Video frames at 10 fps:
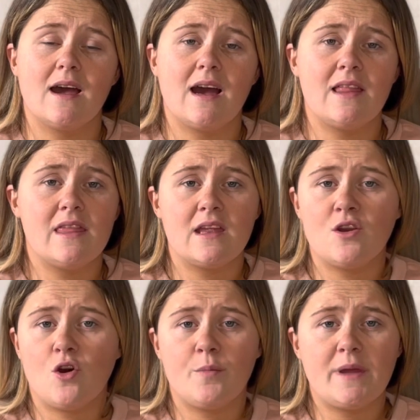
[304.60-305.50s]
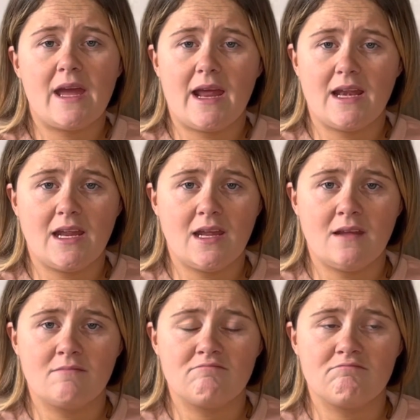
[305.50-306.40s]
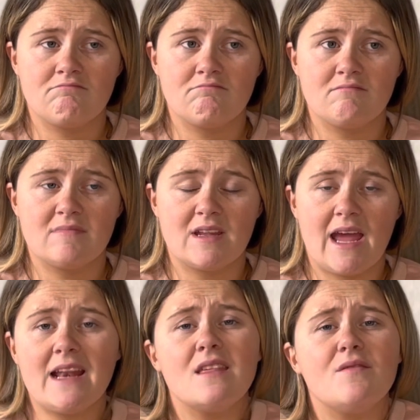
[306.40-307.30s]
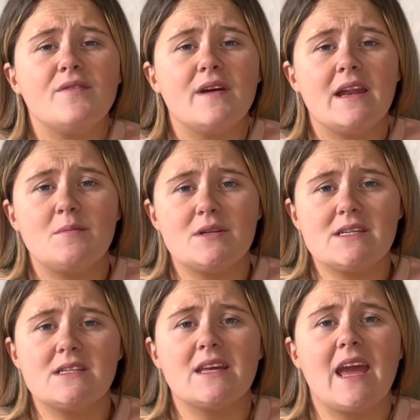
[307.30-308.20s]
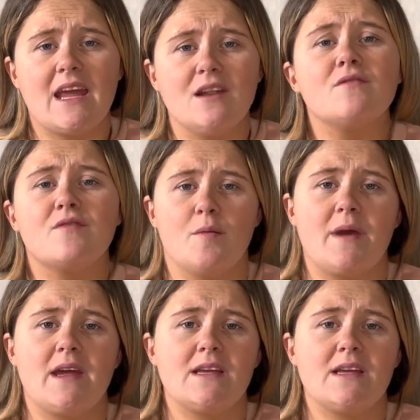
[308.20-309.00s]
and there not be anything for anybody to gain from it.